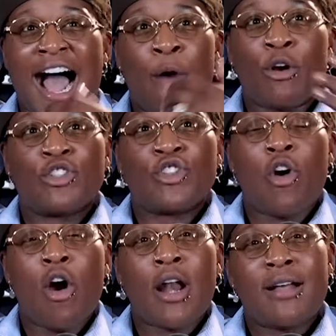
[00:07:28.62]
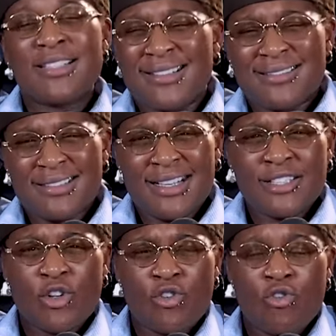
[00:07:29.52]
I worked so hard. I was like,
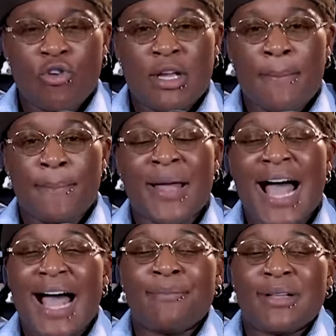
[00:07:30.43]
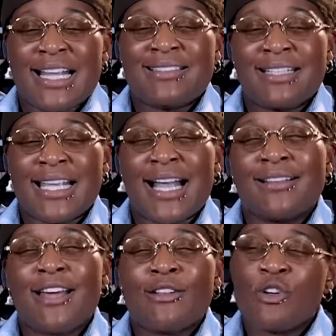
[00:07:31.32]
that's cool. But that's the thing.
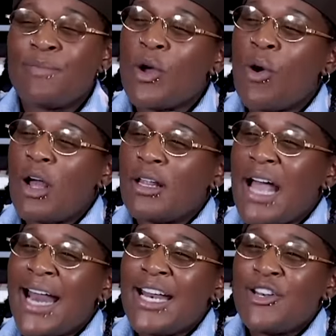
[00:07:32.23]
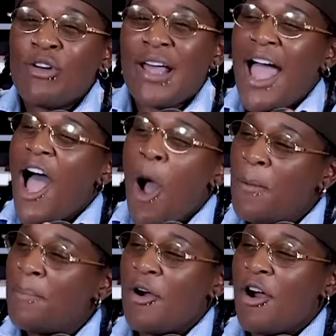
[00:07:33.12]
I thought it was gonna be on. I didn't know the
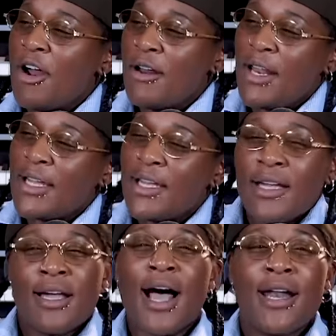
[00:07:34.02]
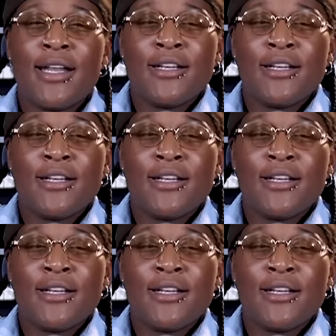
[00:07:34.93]
album part. Like, I